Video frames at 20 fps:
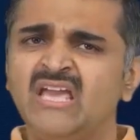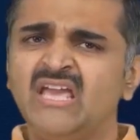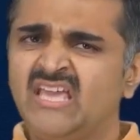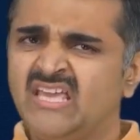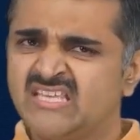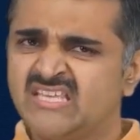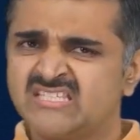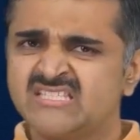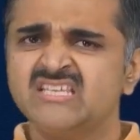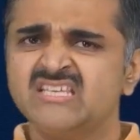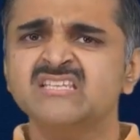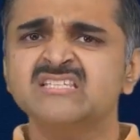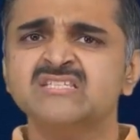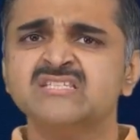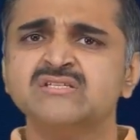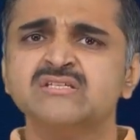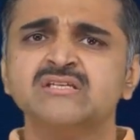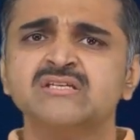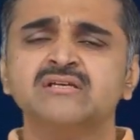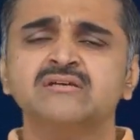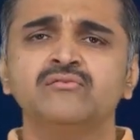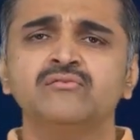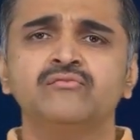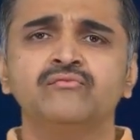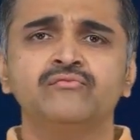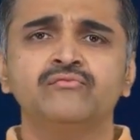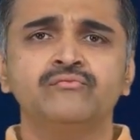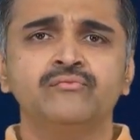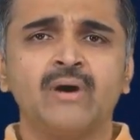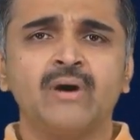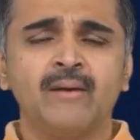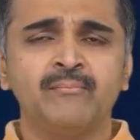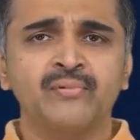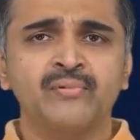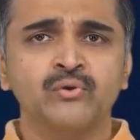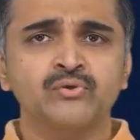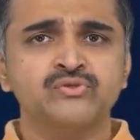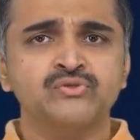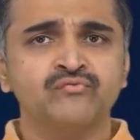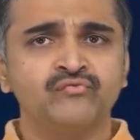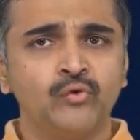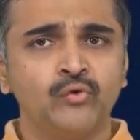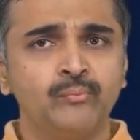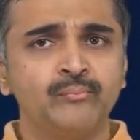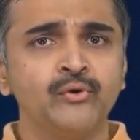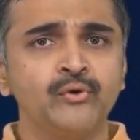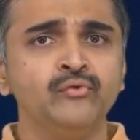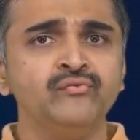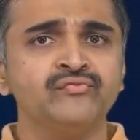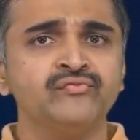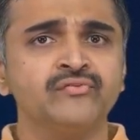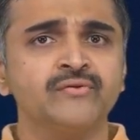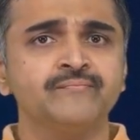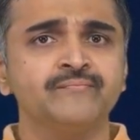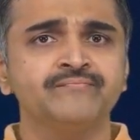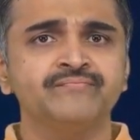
Is this approach foolproof?